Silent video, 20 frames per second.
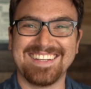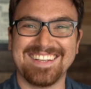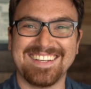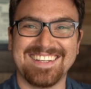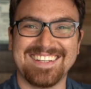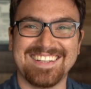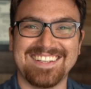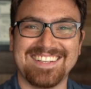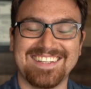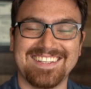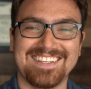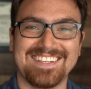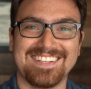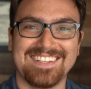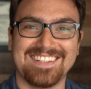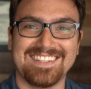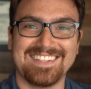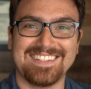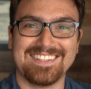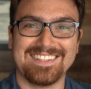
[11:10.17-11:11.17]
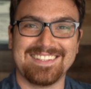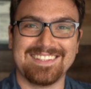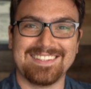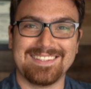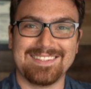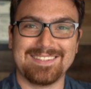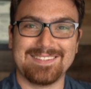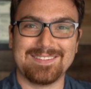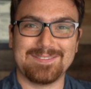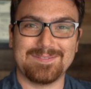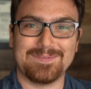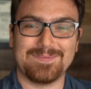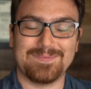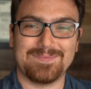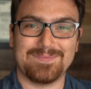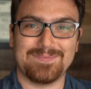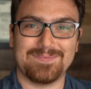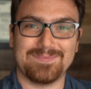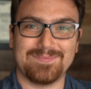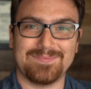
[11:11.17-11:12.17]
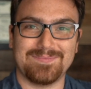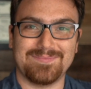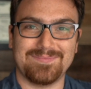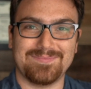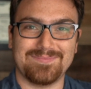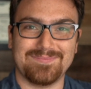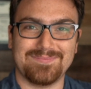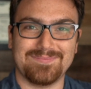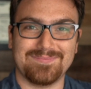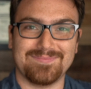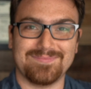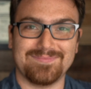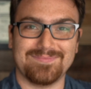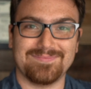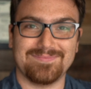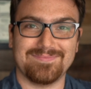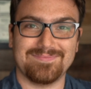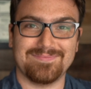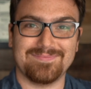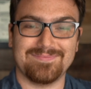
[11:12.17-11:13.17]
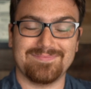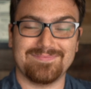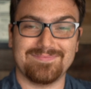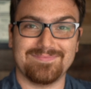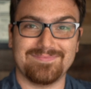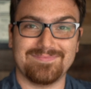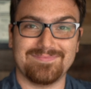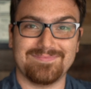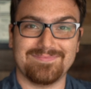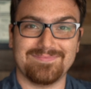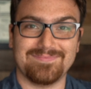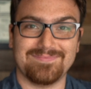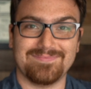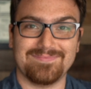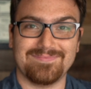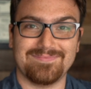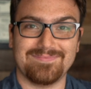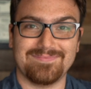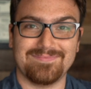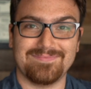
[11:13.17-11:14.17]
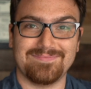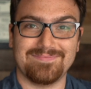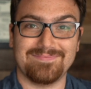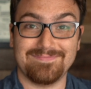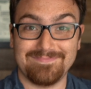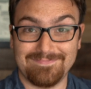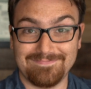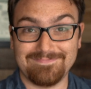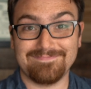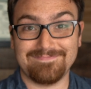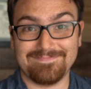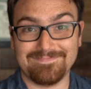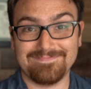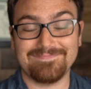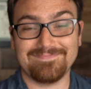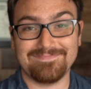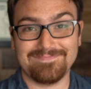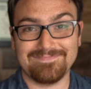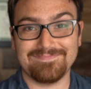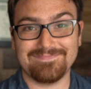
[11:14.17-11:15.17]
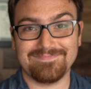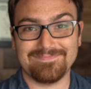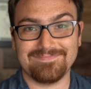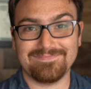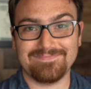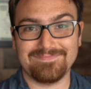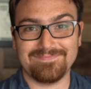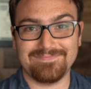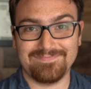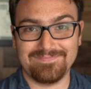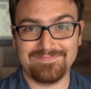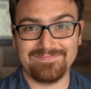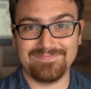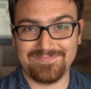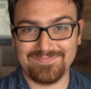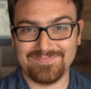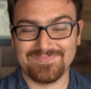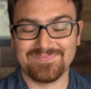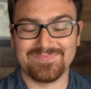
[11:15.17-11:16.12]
(silent)